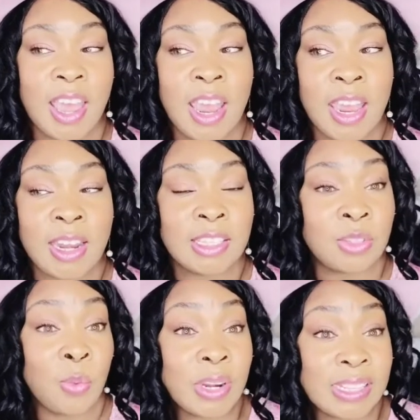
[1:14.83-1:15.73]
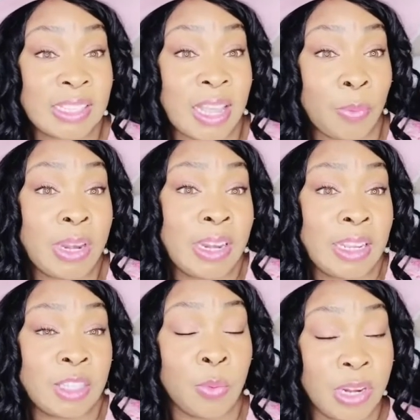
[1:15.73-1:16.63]
and what it
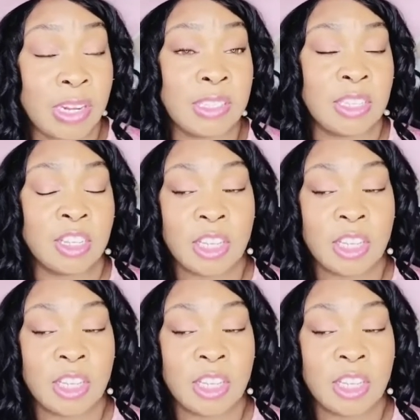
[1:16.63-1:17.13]
is and what it isn't.